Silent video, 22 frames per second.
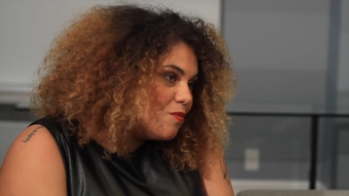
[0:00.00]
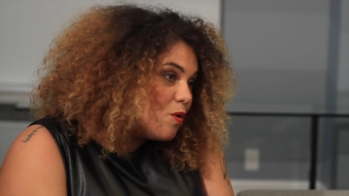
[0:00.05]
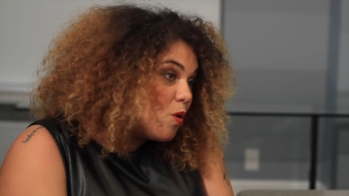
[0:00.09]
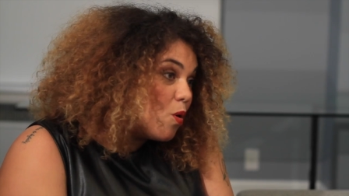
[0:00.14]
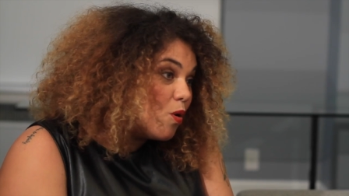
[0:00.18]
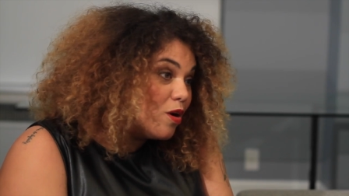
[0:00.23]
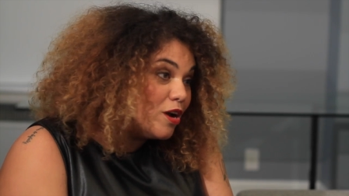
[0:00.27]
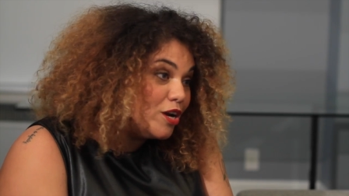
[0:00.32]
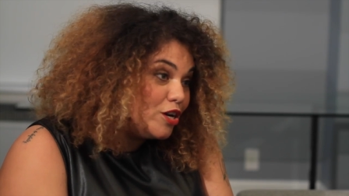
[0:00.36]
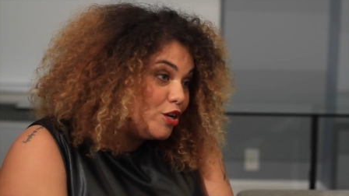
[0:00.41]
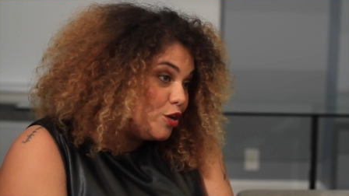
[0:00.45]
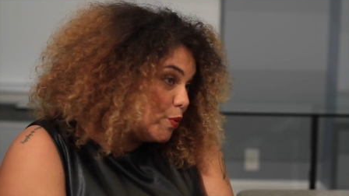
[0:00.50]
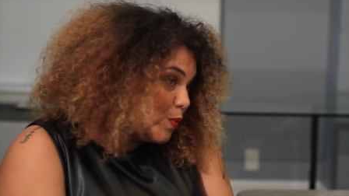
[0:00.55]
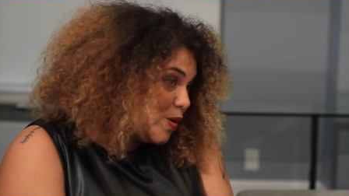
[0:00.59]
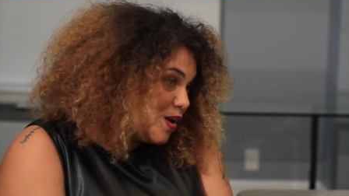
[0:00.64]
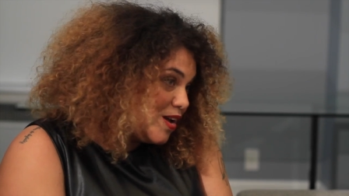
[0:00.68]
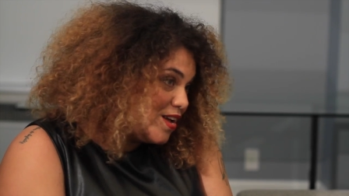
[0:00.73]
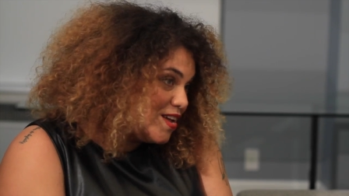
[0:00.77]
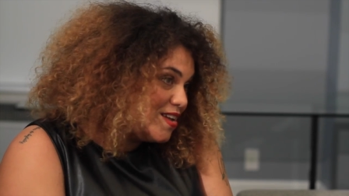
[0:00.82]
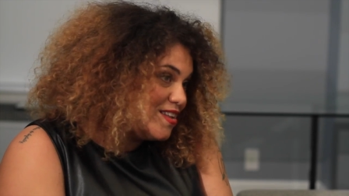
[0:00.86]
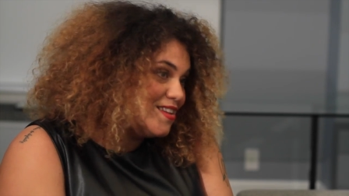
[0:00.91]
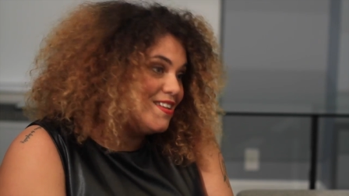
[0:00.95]
or a new
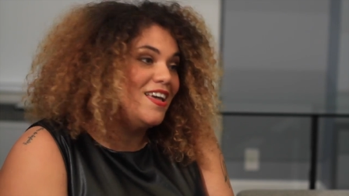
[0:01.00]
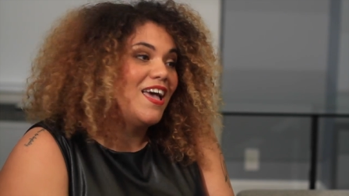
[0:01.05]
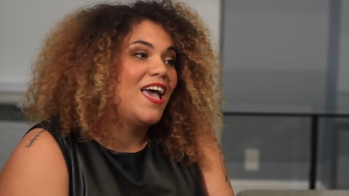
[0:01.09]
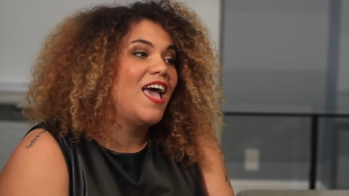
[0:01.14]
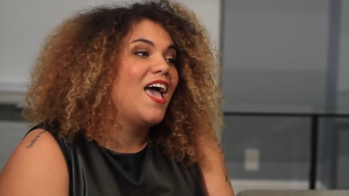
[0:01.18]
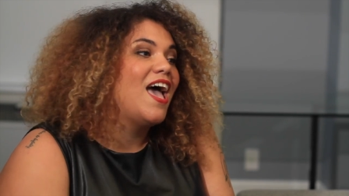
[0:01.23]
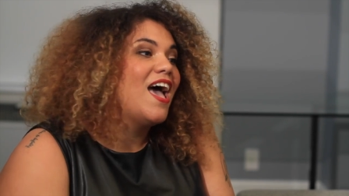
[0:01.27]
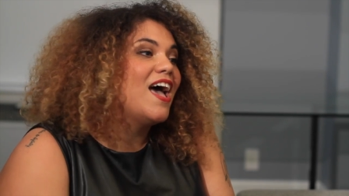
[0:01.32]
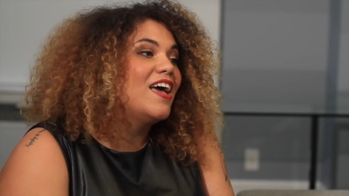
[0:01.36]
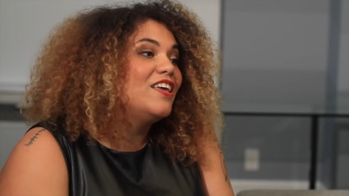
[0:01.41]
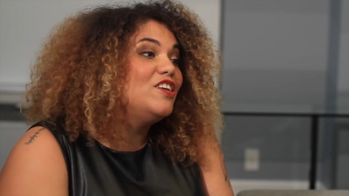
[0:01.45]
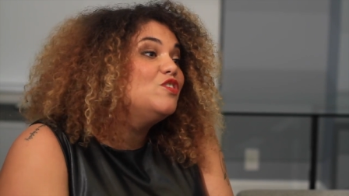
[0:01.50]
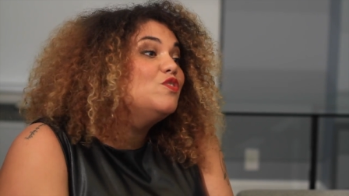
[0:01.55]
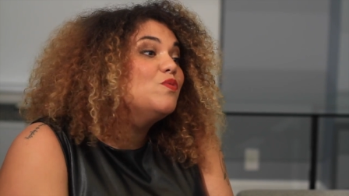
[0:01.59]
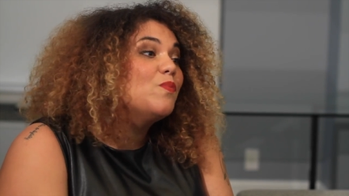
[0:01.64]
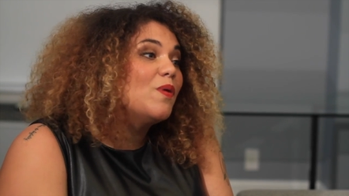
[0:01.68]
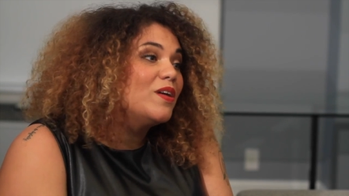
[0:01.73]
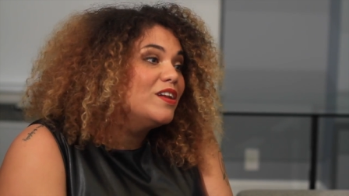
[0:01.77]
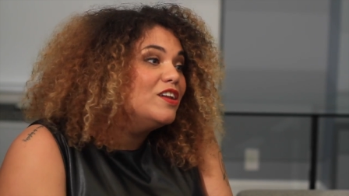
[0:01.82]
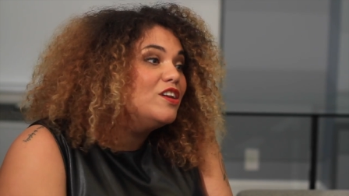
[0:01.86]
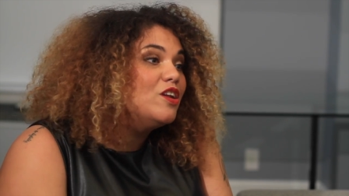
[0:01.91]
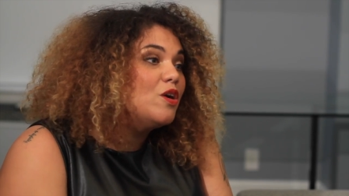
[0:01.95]
one, you
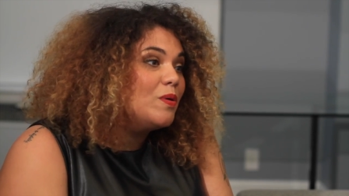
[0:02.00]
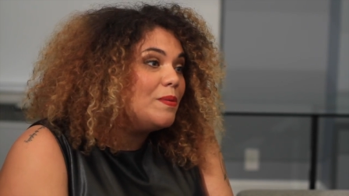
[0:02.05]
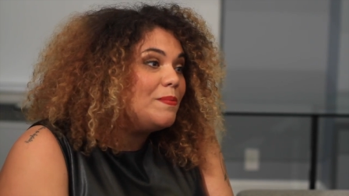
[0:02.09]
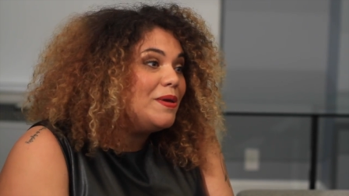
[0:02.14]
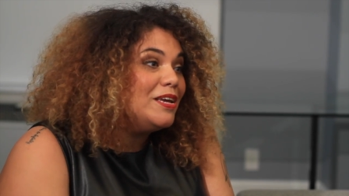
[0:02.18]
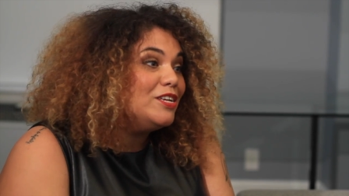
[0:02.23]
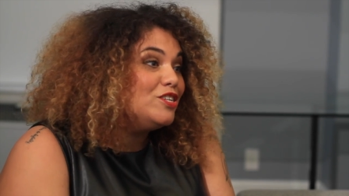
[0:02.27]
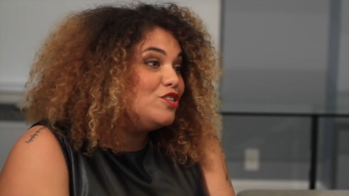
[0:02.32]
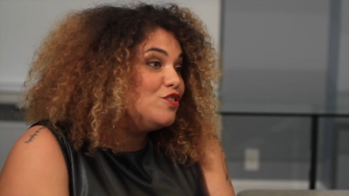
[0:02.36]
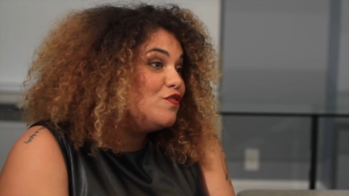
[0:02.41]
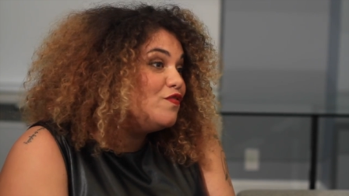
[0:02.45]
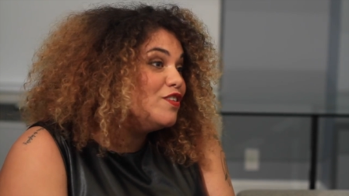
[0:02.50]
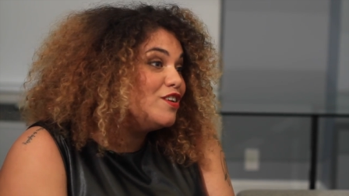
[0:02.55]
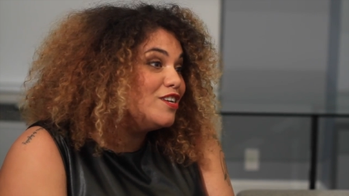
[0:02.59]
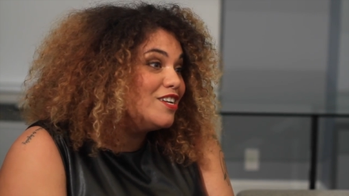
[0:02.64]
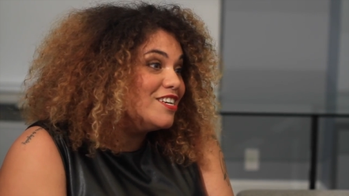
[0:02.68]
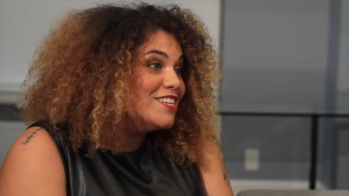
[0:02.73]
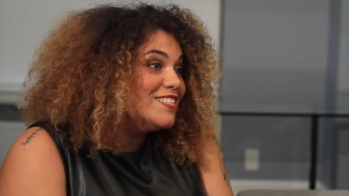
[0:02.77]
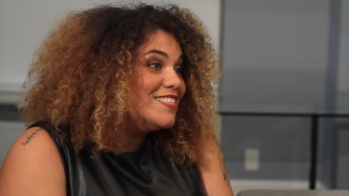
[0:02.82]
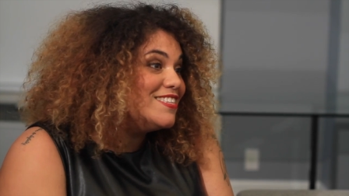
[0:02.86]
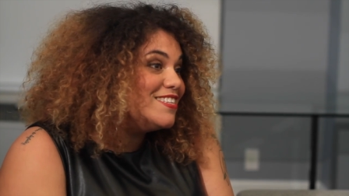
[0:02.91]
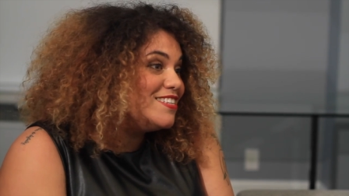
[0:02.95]
want to know what makes you feel
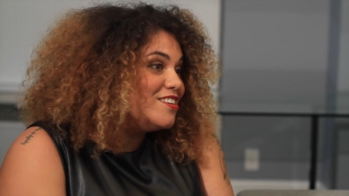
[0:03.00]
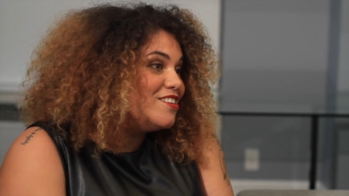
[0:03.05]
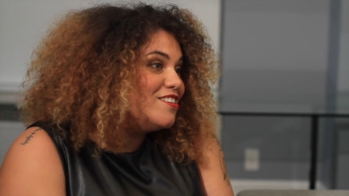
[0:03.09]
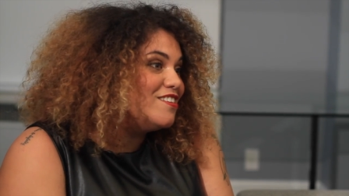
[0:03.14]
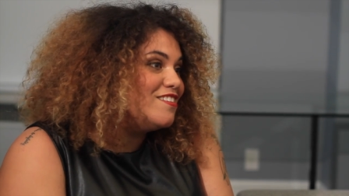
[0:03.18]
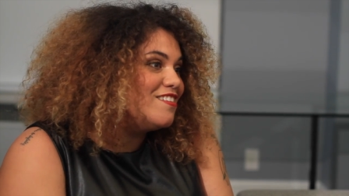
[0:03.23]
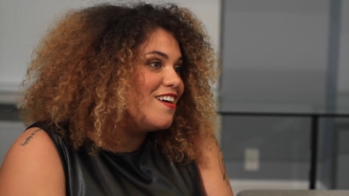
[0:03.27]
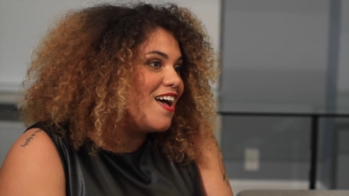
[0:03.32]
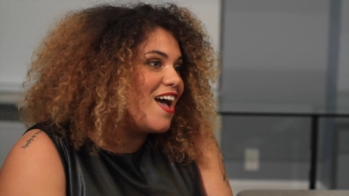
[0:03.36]
good still,